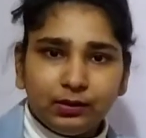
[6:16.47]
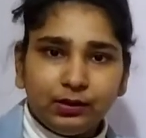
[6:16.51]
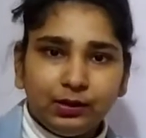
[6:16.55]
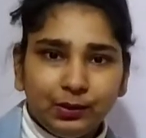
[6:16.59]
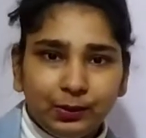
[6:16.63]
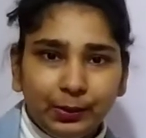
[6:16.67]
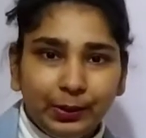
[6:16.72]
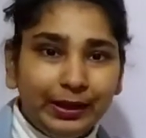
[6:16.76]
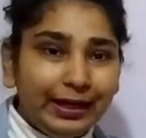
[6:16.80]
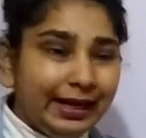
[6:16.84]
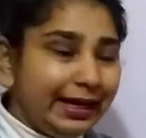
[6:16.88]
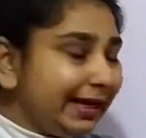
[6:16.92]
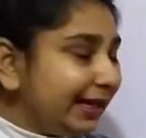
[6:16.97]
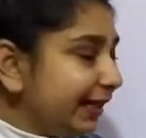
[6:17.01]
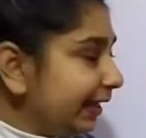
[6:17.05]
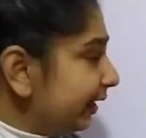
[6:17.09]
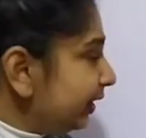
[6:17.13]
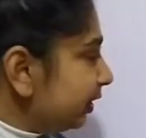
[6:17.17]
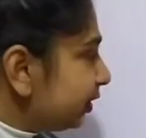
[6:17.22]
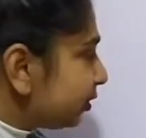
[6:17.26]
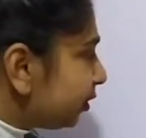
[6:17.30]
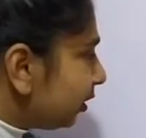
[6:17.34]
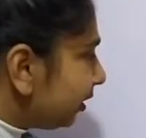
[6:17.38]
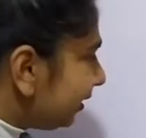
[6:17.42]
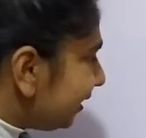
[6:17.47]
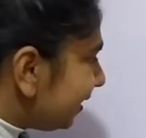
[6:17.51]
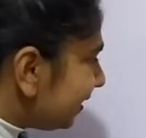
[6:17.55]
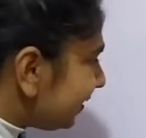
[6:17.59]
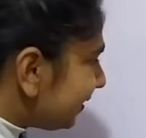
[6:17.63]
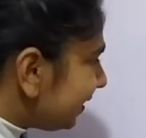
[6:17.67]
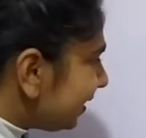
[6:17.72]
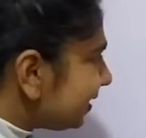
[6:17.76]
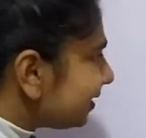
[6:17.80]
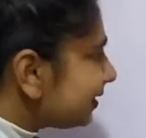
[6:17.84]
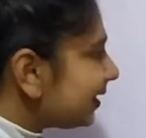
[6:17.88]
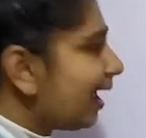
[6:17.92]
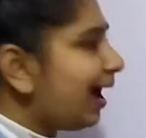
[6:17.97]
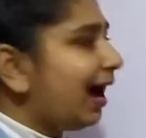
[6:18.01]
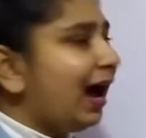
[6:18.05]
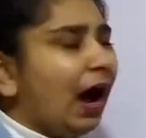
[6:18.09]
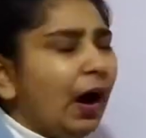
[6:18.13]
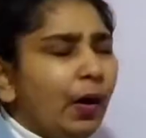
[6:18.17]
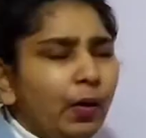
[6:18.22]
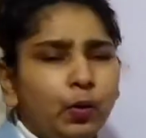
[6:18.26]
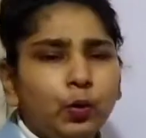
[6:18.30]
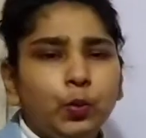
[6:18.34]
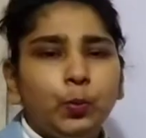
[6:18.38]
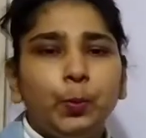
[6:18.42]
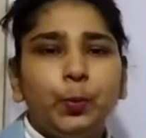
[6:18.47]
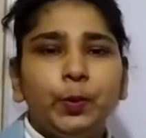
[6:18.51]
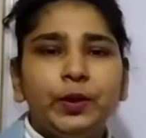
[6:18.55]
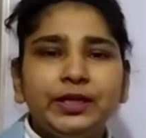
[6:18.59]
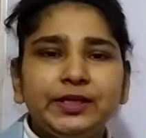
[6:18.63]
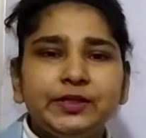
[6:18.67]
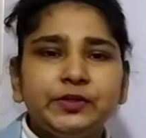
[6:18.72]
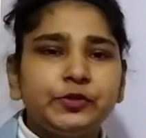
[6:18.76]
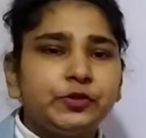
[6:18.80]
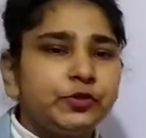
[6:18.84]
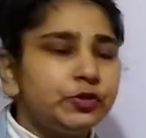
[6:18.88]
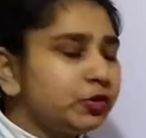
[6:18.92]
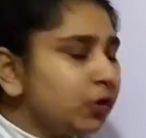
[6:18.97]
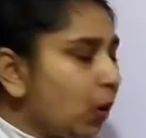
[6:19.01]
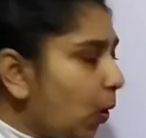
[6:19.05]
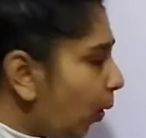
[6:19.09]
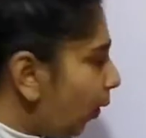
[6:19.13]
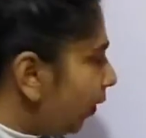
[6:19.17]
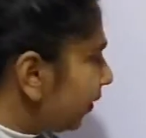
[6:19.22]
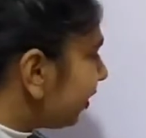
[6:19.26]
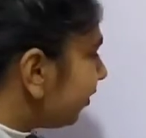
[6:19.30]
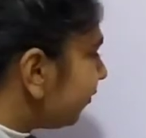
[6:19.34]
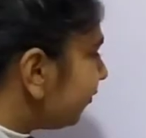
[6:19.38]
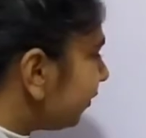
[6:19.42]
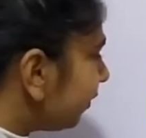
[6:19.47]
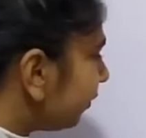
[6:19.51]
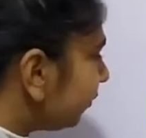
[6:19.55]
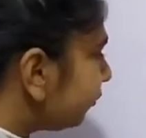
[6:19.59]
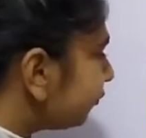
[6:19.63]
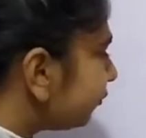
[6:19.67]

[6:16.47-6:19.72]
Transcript: Okay, so this is how we store our